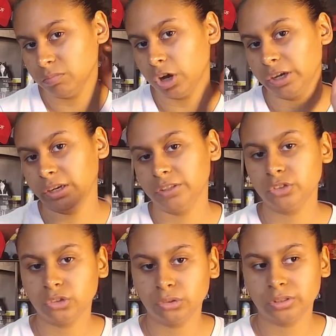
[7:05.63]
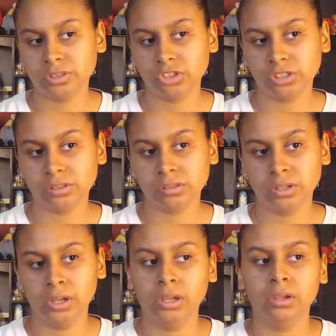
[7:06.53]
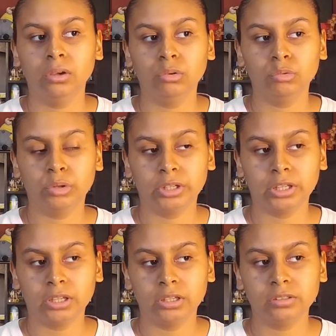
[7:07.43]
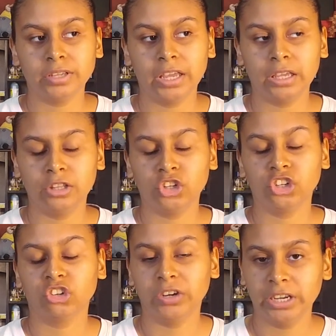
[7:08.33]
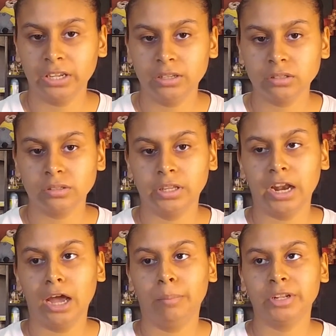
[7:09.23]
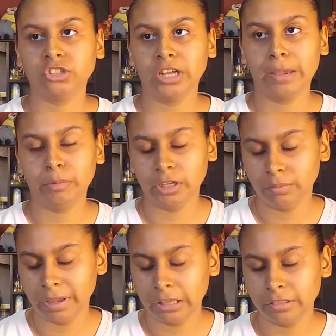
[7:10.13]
All you need to do is just really take in your ingredients and how much time you need to make